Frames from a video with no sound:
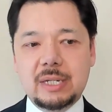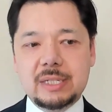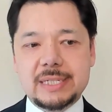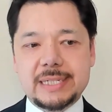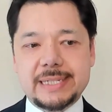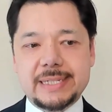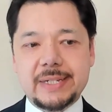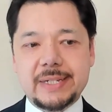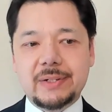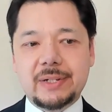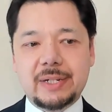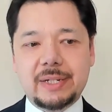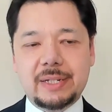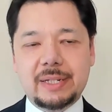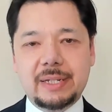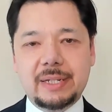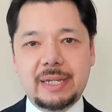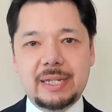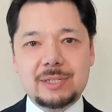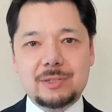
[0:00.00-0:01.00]
silk
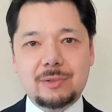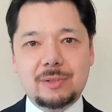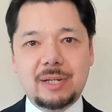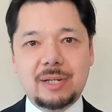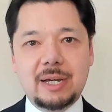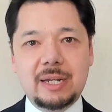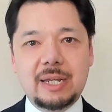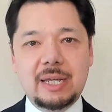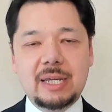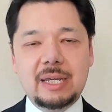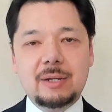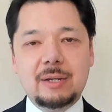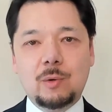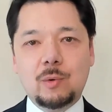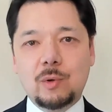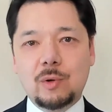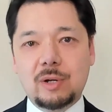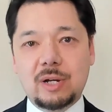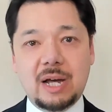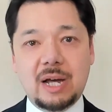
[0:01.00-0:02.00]
interlining
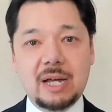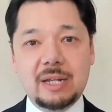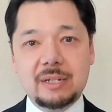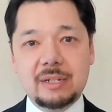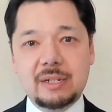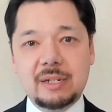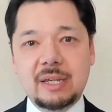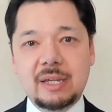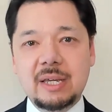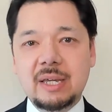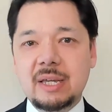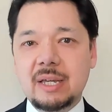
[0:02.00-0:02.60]
or cotton.